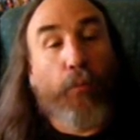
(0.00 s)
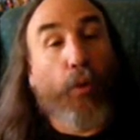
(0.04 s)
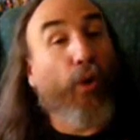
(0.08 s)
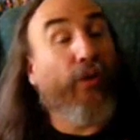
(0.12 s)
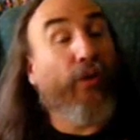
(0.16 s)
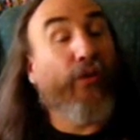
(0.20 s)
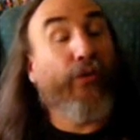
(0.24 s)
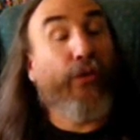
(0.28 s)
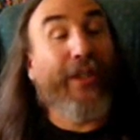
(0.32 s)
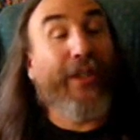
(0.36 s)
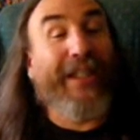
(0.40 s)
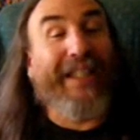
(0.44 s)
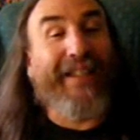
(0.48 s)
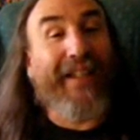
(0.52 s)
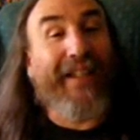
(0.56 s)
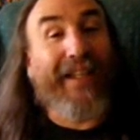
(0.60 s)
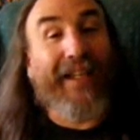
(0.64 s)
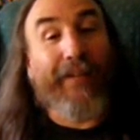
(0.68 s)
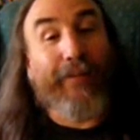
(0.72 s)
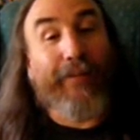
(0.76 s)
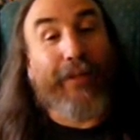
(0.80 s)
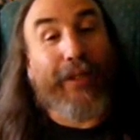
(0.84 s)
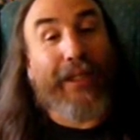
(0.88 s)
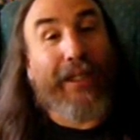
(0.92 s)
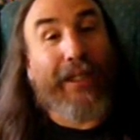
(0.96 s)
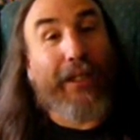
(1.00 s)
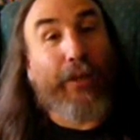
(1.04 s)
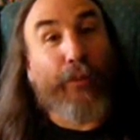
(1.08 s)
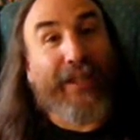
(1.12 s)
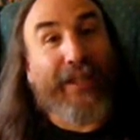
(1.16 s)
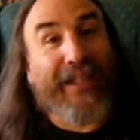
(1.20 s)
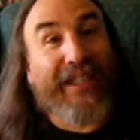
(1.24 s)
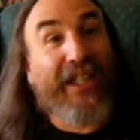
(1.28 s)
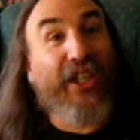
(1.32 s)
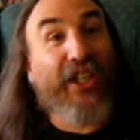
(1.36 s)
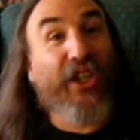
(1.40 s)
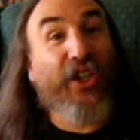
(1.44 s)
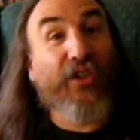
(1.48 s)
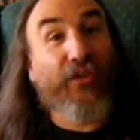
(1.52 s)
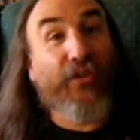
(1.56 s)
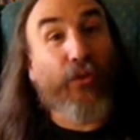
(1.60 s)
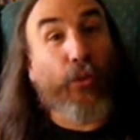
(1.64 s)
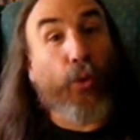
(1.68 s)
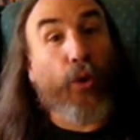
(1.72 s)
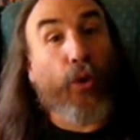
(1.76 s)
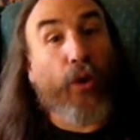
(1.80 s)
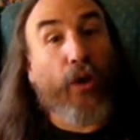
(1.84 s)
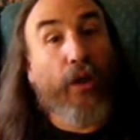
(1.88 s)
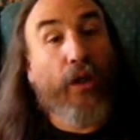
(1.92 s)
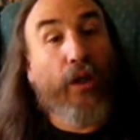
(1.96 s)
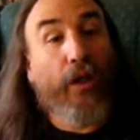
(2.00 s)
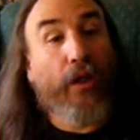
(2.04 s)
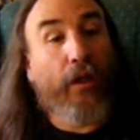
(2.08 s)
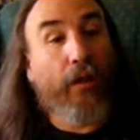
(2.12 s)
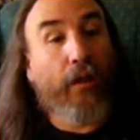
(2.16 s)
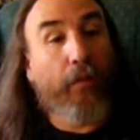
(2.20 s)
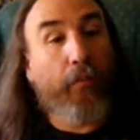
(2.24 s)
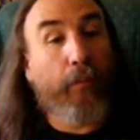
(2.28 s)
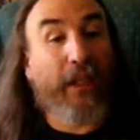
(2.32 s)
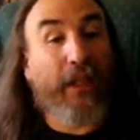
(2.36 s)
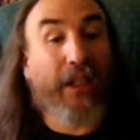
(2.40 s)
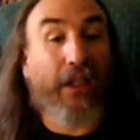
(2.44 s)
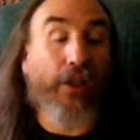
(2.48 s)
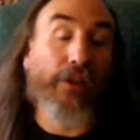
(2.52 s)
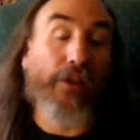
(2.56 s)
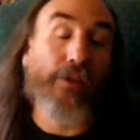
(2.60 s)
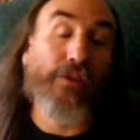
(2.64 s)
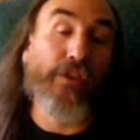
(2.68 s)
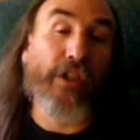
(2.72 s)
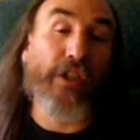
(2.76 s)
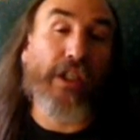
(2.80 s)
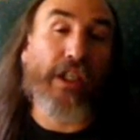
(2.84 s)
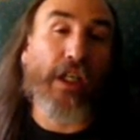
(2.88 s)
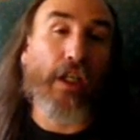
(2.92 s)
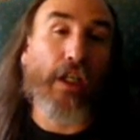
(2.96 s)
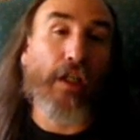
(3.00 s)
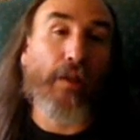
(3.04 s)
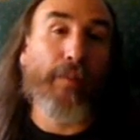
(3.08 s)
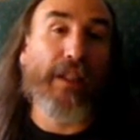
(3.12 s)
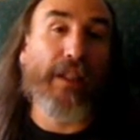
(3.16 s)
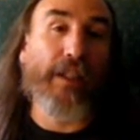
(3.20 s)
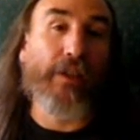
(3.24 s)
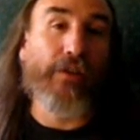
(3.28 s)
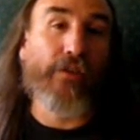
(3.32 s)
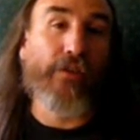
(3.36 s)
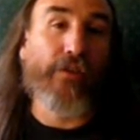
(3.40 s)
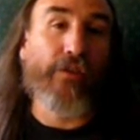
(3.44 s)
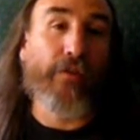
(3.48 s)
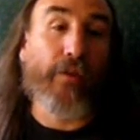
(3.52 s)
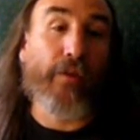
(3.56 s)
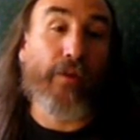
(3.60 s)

more free time than I would care for because the economy is